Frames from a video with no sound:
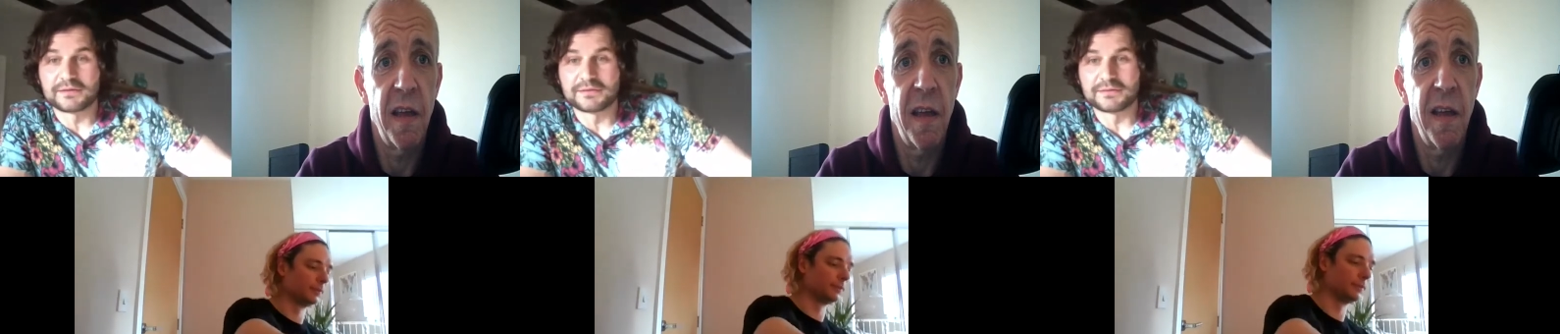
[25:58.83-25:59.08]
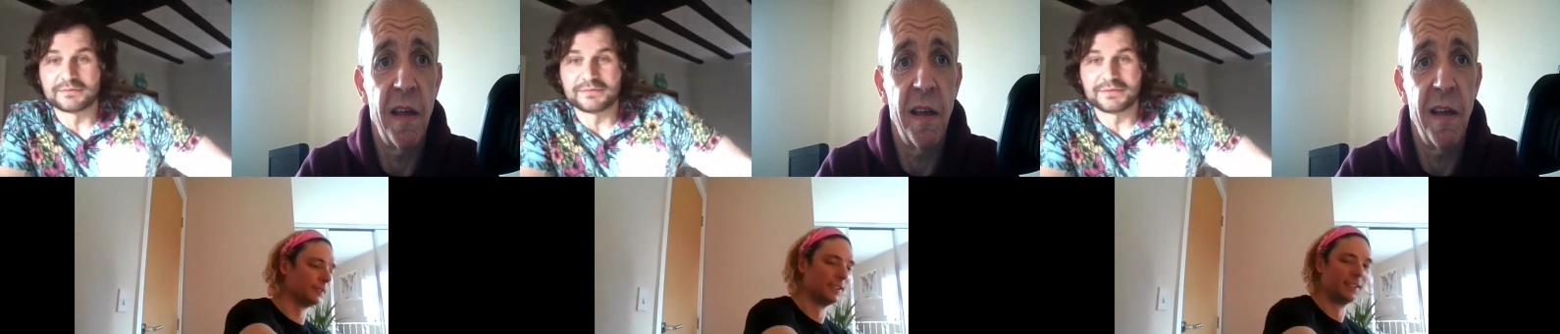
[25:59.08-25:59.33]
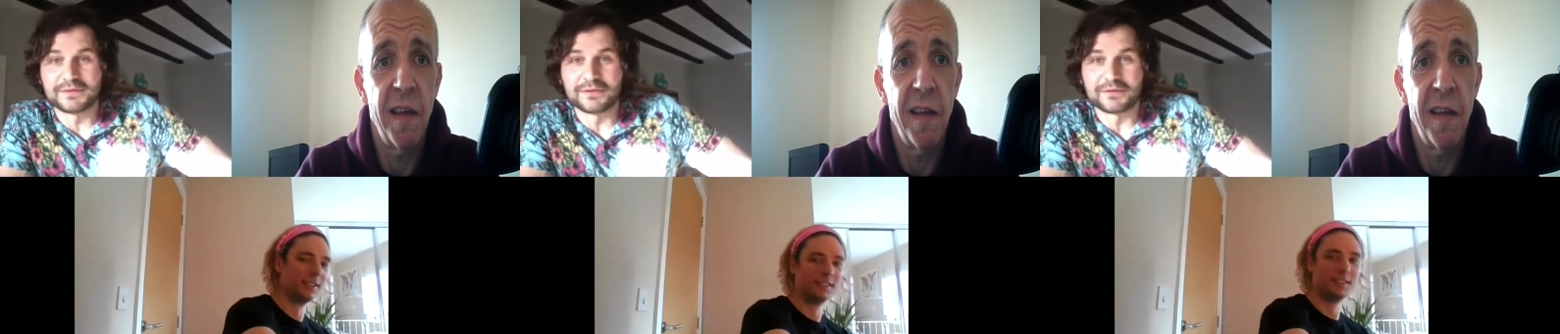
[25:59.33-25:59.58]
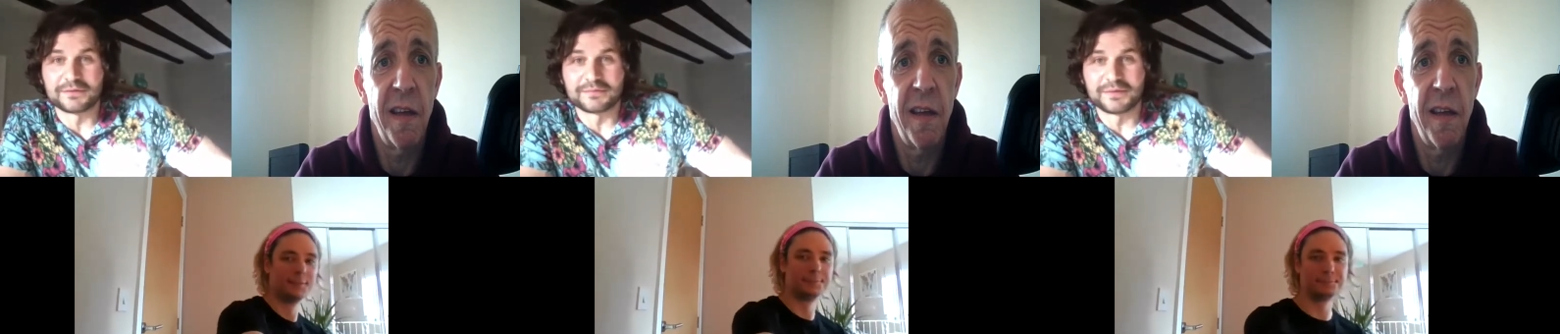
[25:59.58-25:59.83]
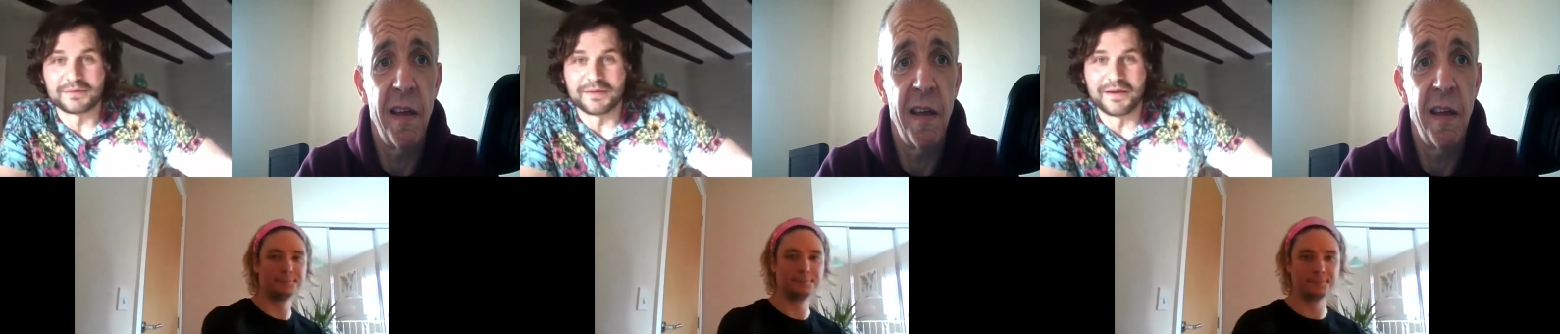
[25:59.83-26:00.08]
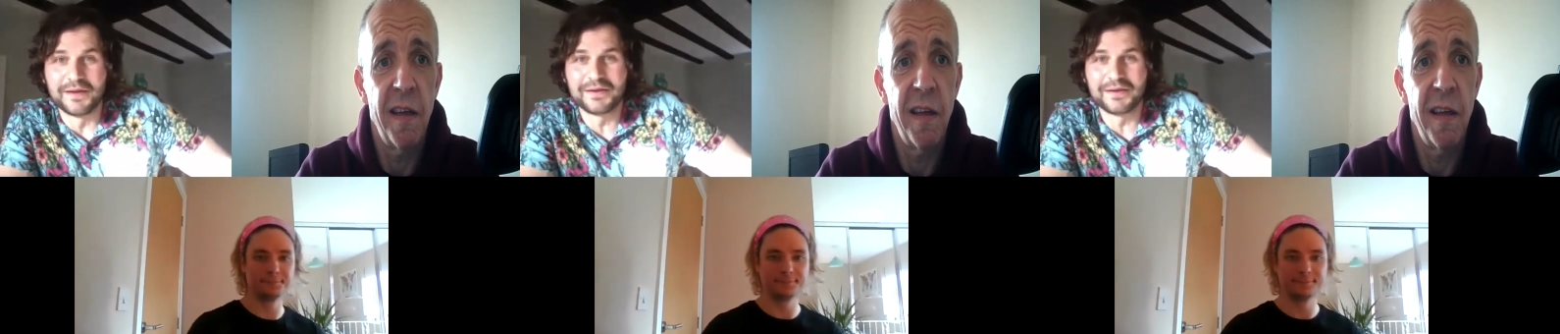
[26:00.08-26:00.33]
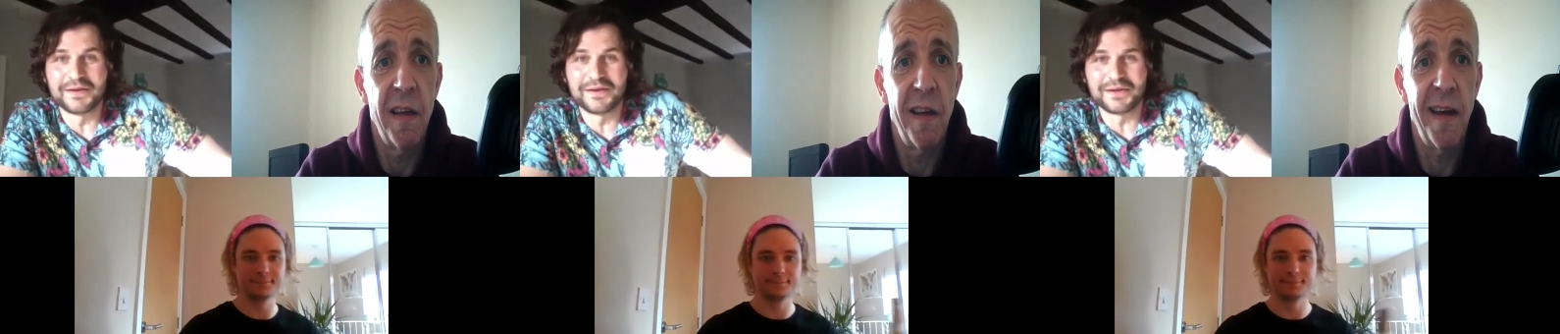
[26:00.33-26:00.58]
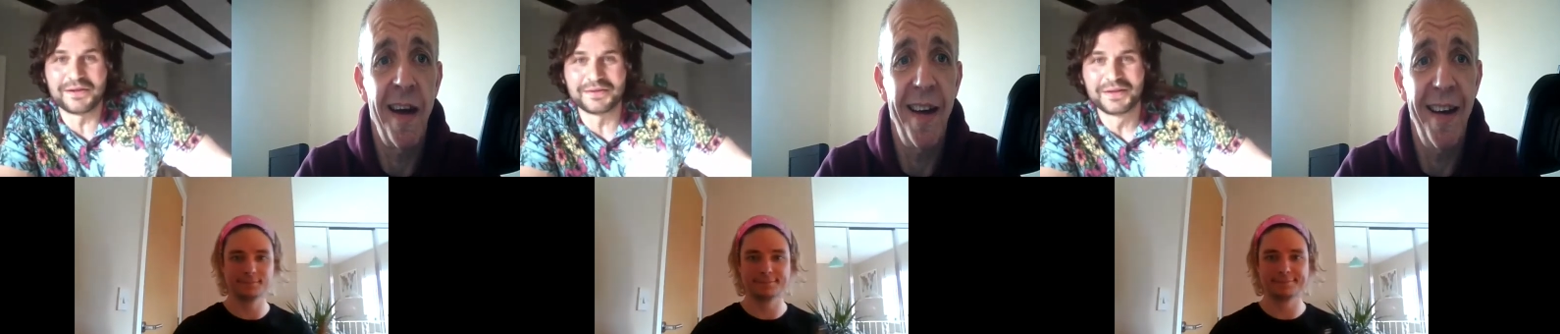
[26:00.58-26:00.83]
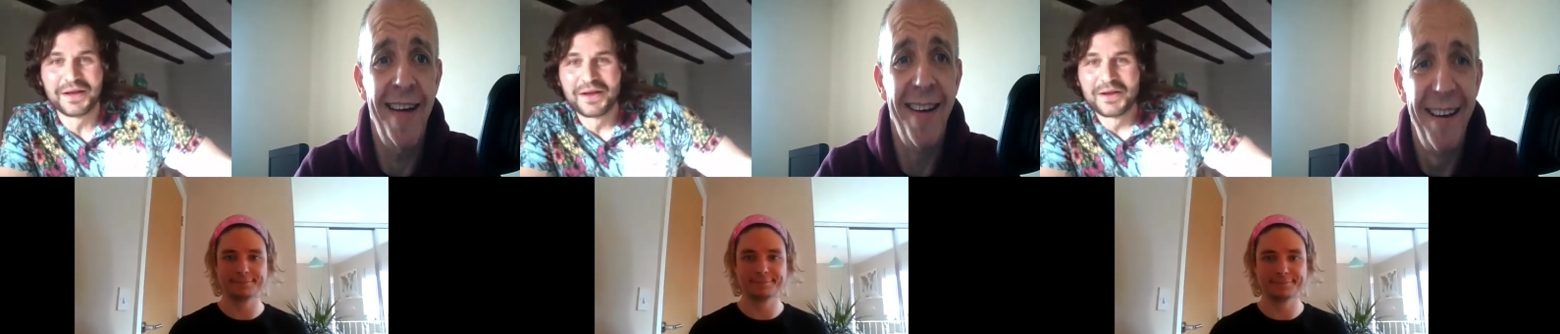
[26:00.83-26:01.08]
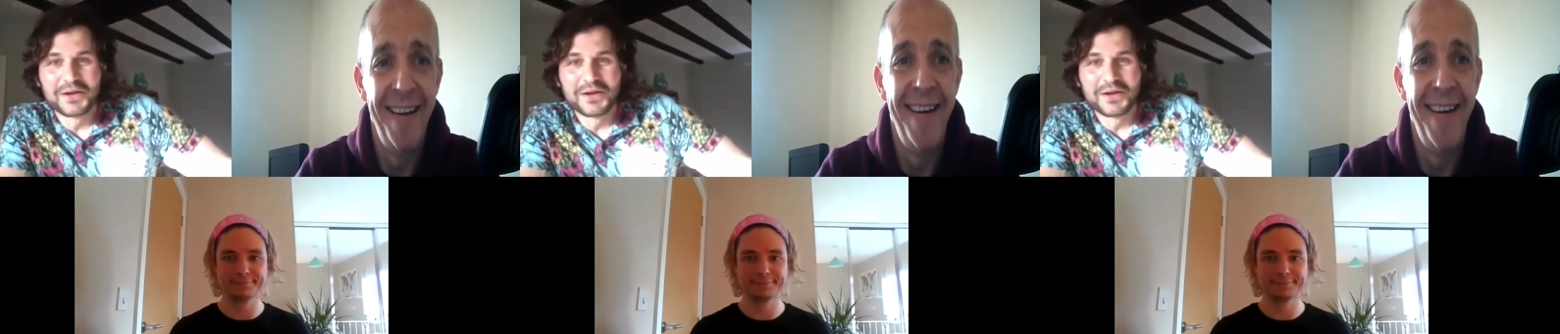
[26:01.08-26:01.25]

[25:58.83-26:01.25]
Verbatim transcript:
Speaker 1: and you know, and then